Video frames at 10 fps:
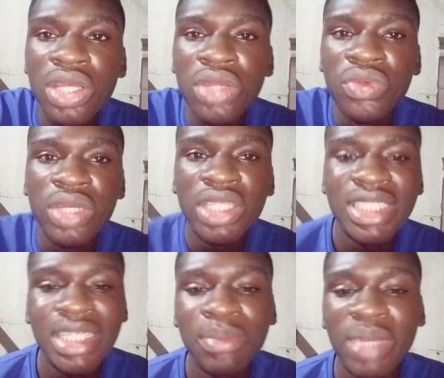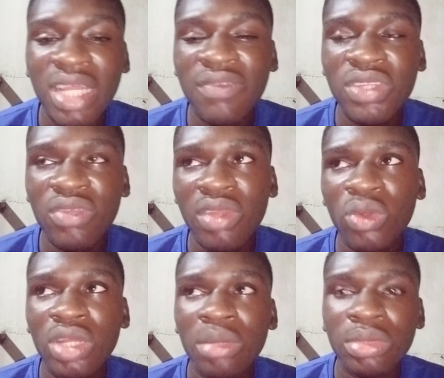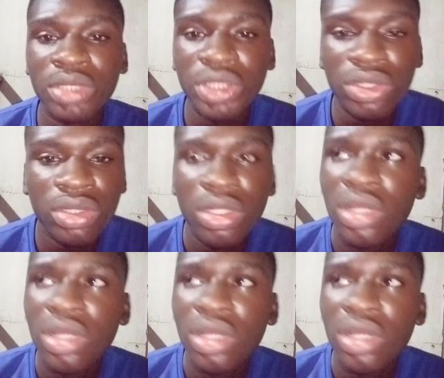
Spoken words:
really see the benefit of the collaboration.